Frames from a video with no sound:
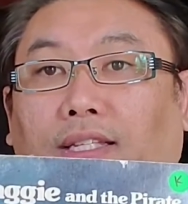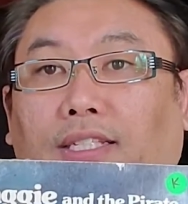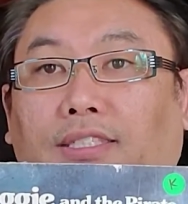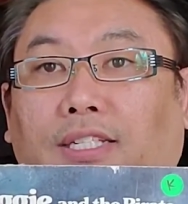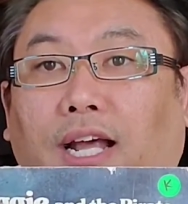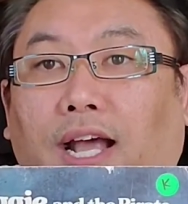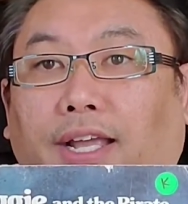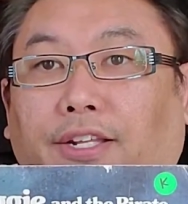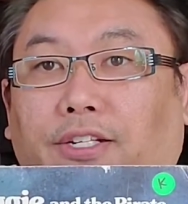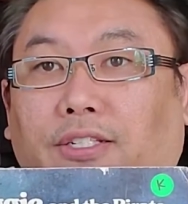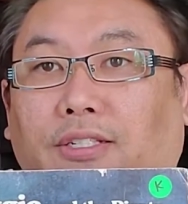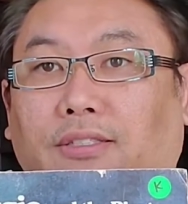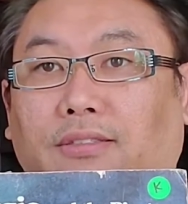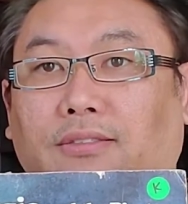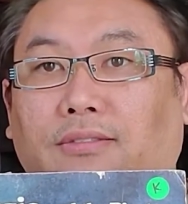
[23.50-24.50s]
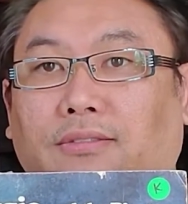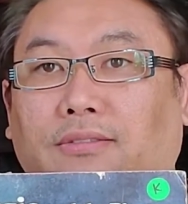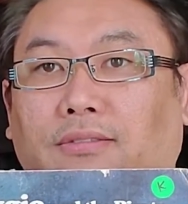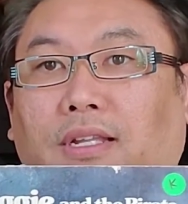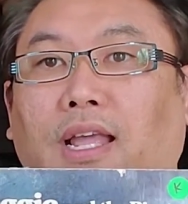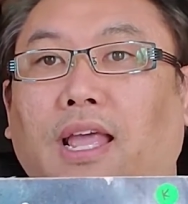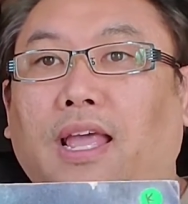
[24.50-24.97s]
the title,
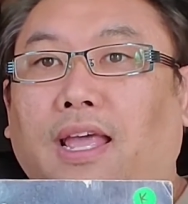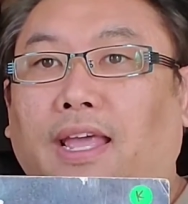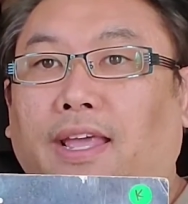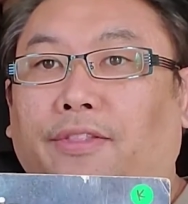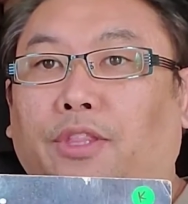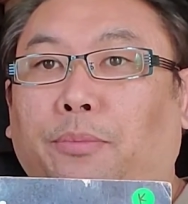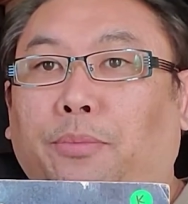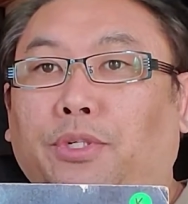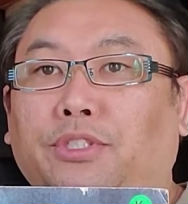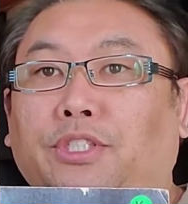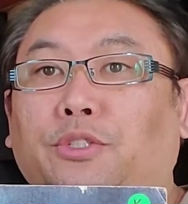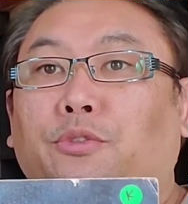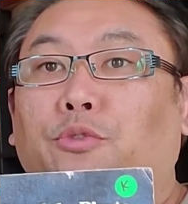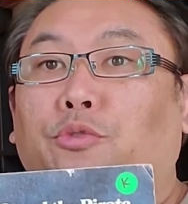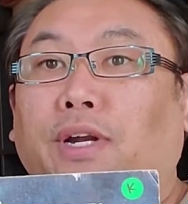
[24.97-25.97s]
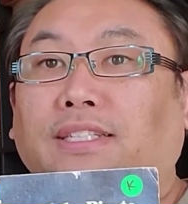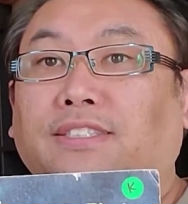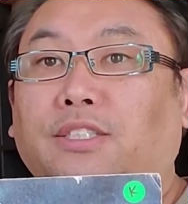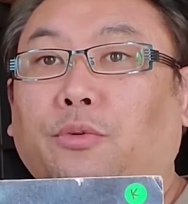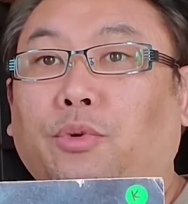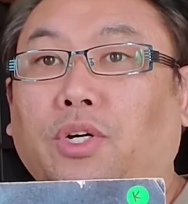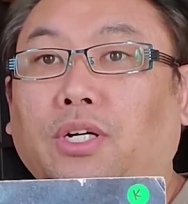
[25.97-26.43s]
and the person who
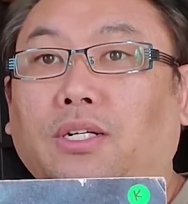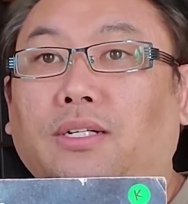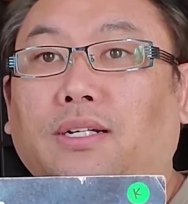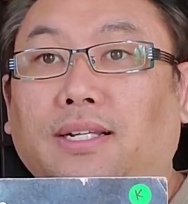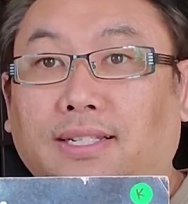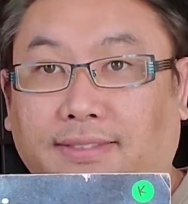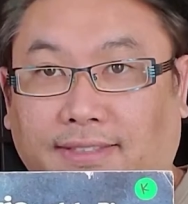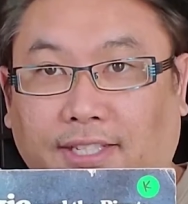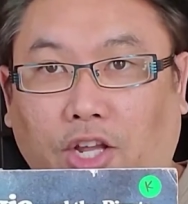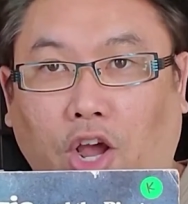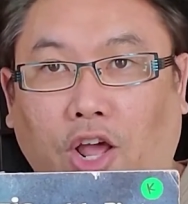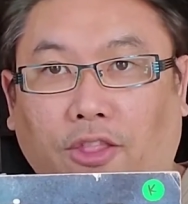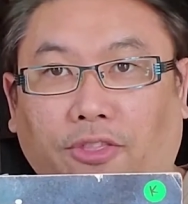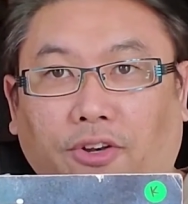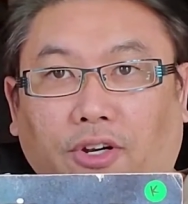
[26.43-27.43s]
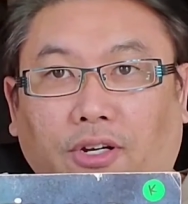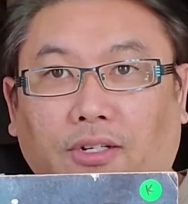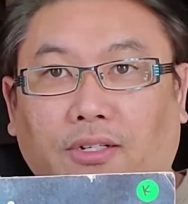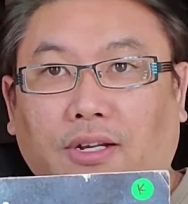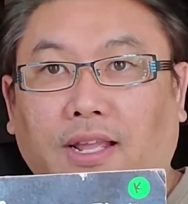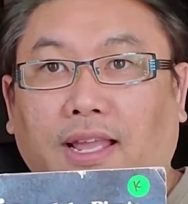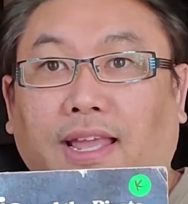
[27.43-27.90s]
writes the word is the author,
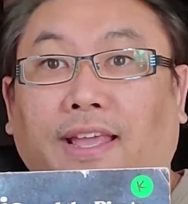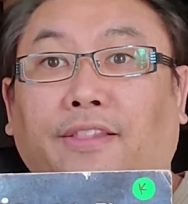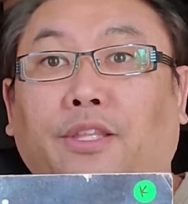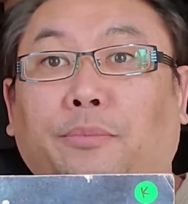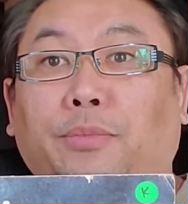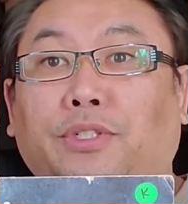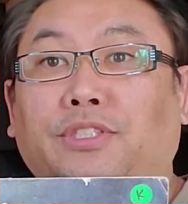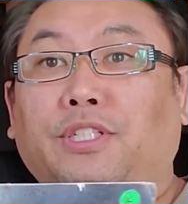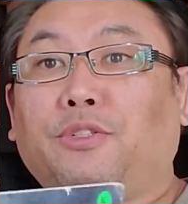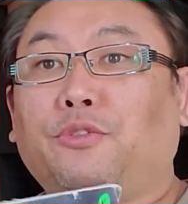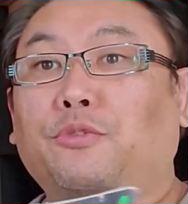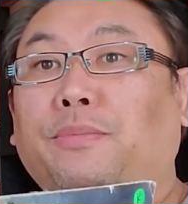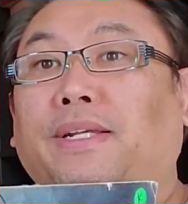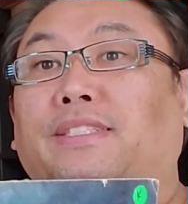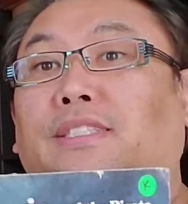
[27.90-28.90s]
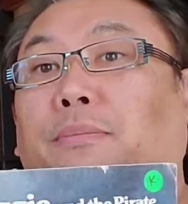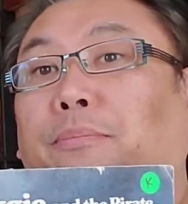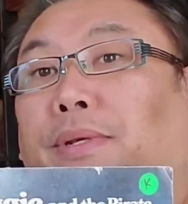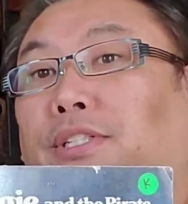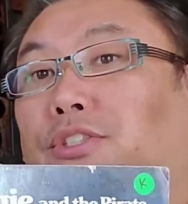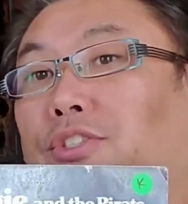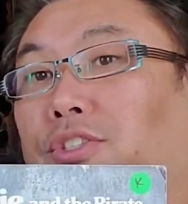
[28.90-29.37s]
and the person who makes the
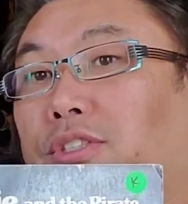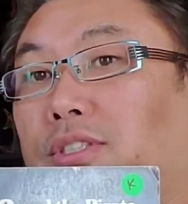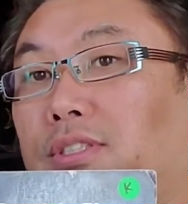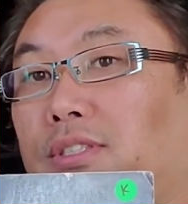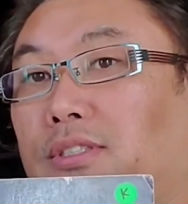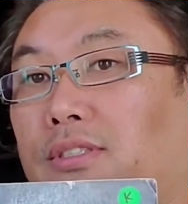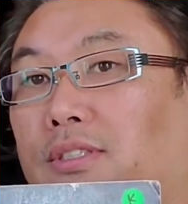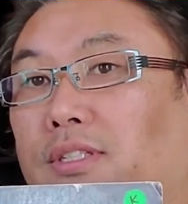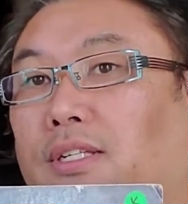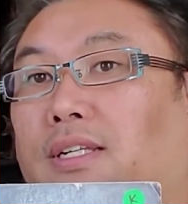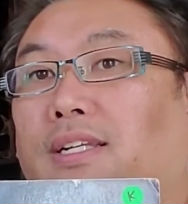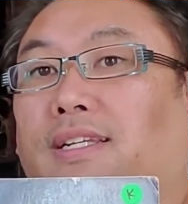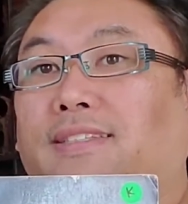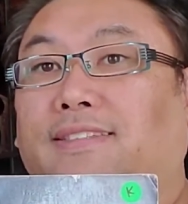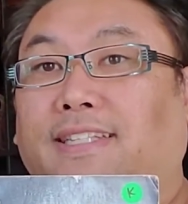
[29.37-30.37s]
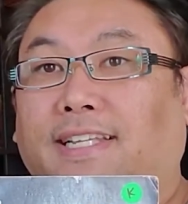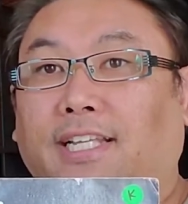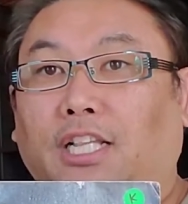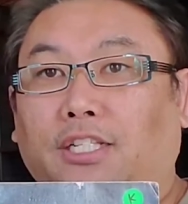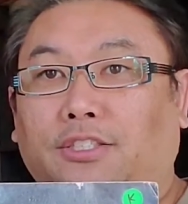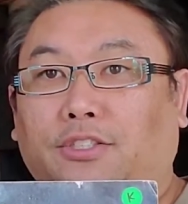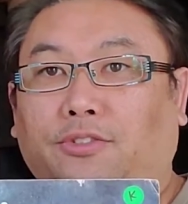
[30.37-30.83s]
pictures is the
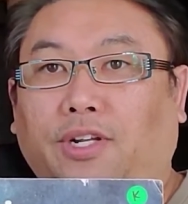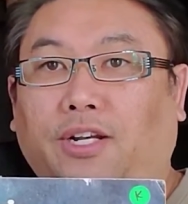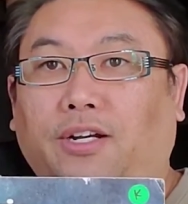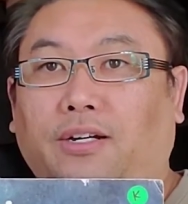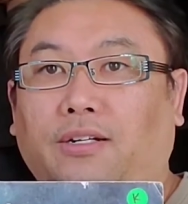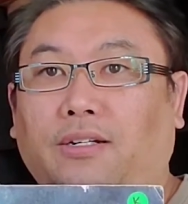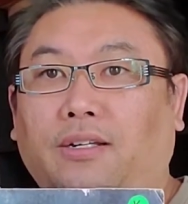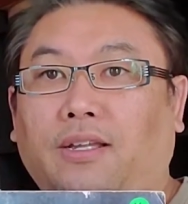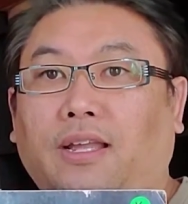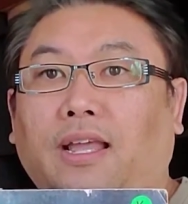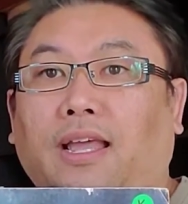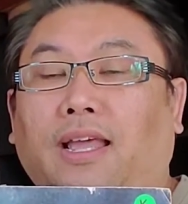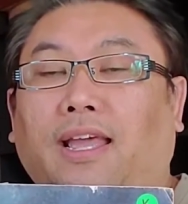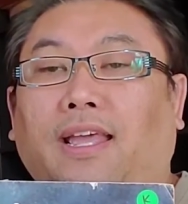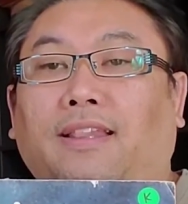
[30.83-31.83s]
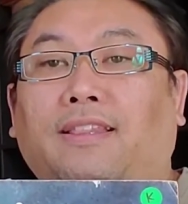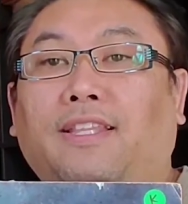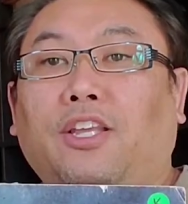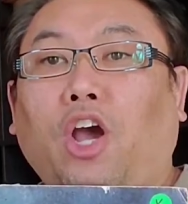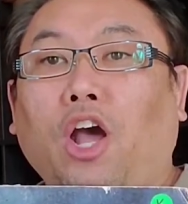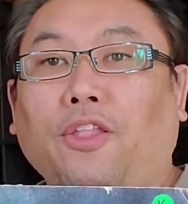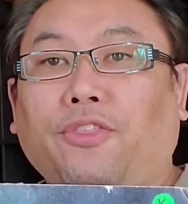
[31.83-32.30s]
illustrator. And
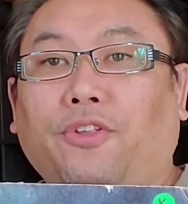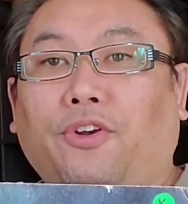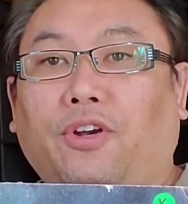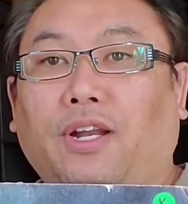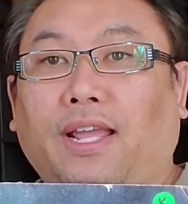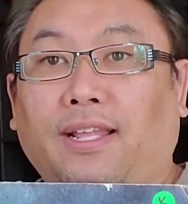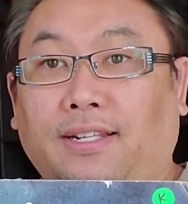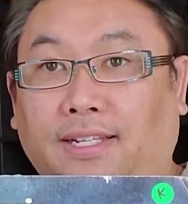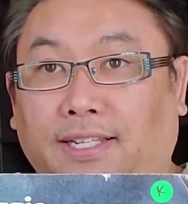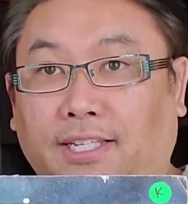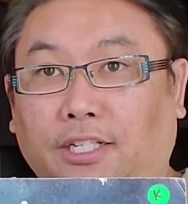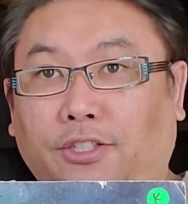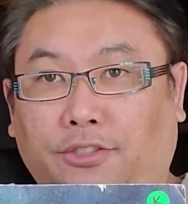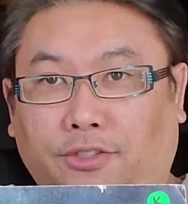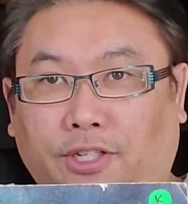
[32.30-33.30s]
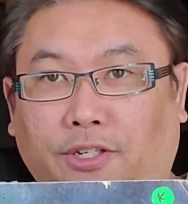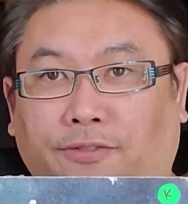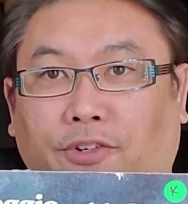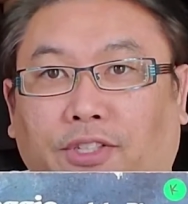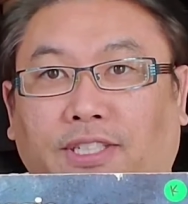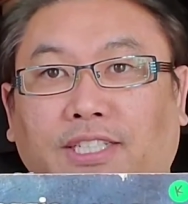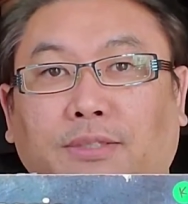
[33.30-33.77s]
the author and the illustrator
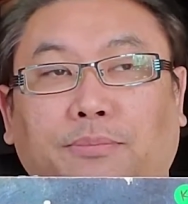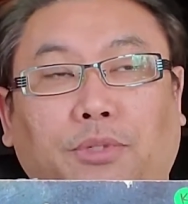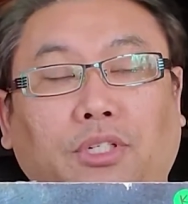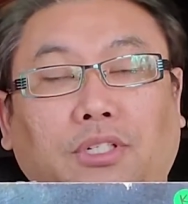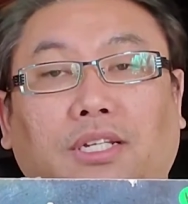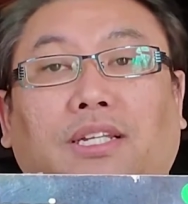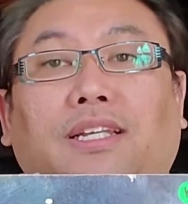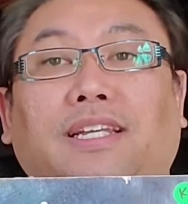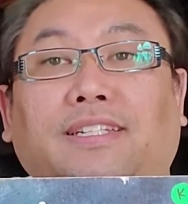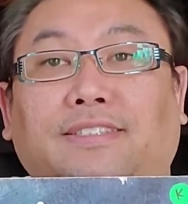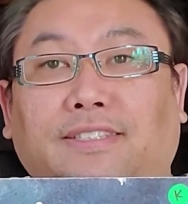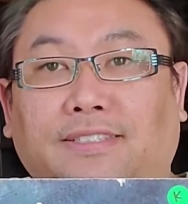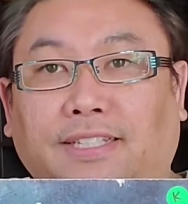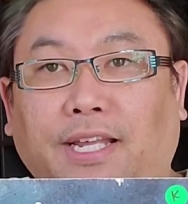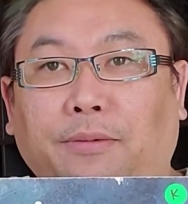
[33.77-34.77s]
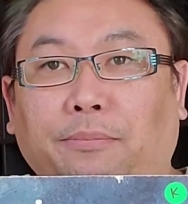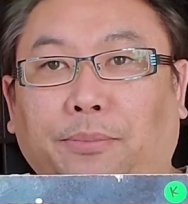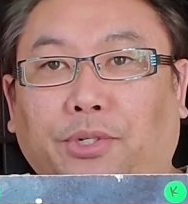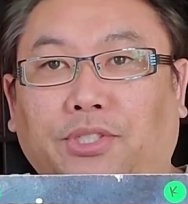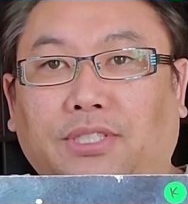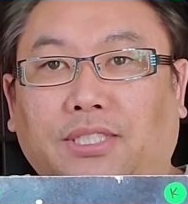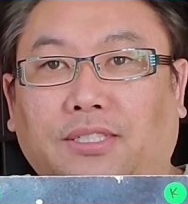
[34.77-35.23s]
for this book is the same
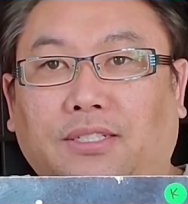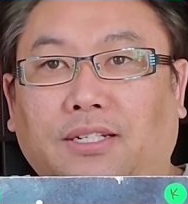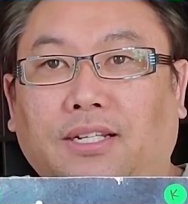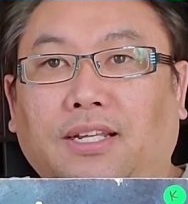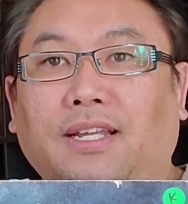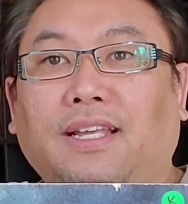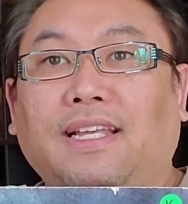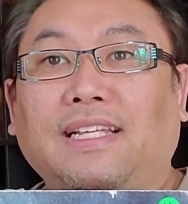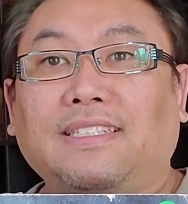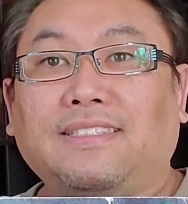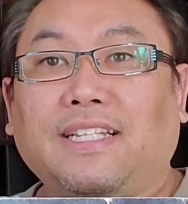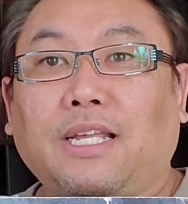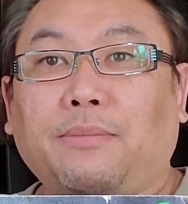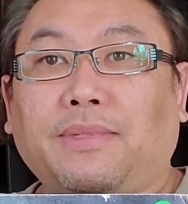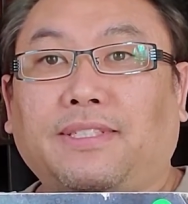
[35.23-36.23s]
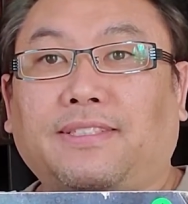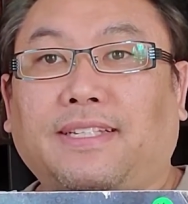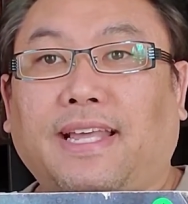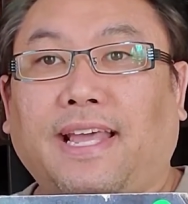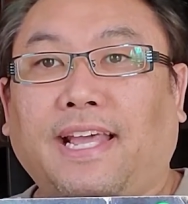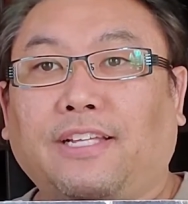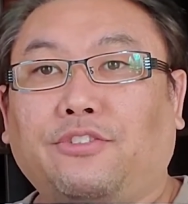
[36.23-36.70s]
person. His name
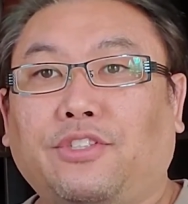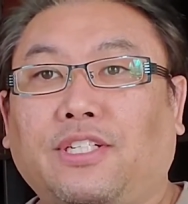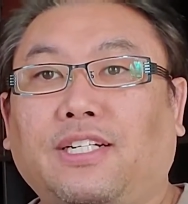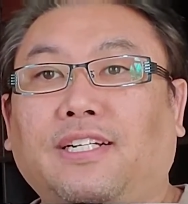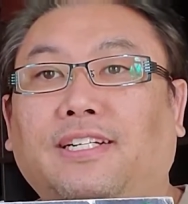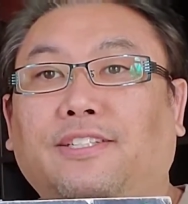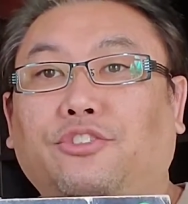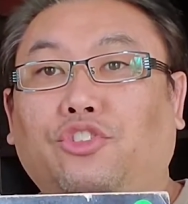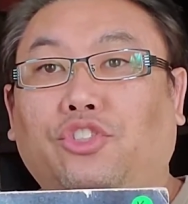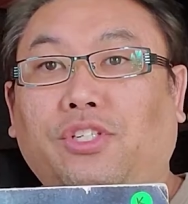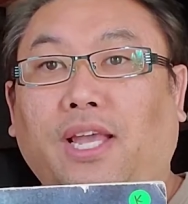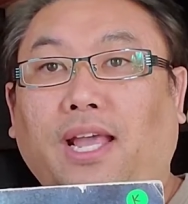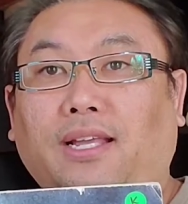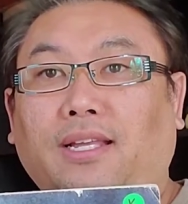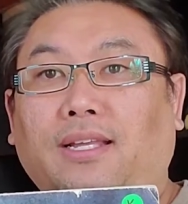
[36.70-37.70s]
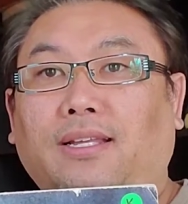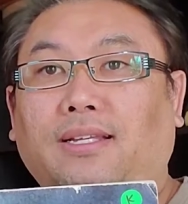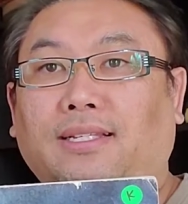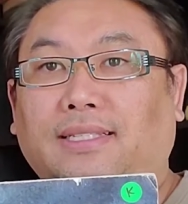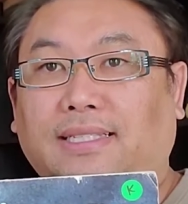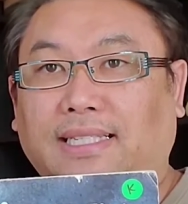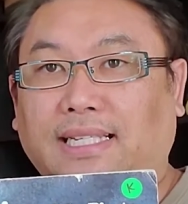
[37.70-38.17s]
is Ezra Jack
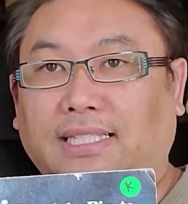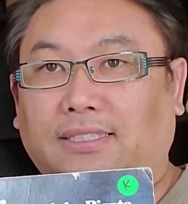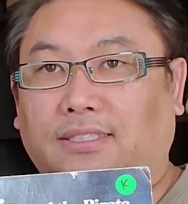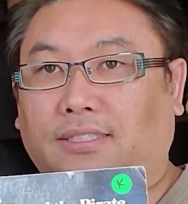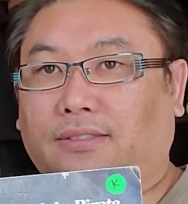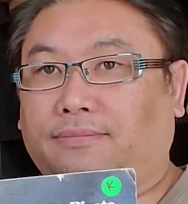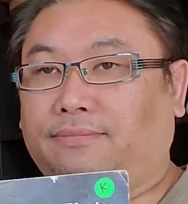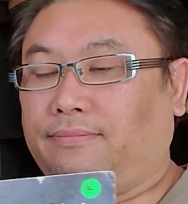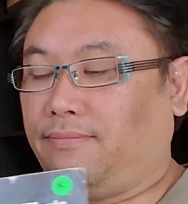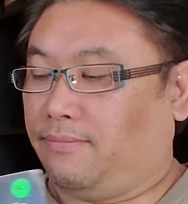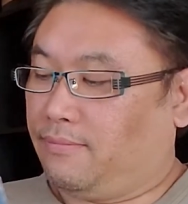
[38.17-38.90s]
Keats.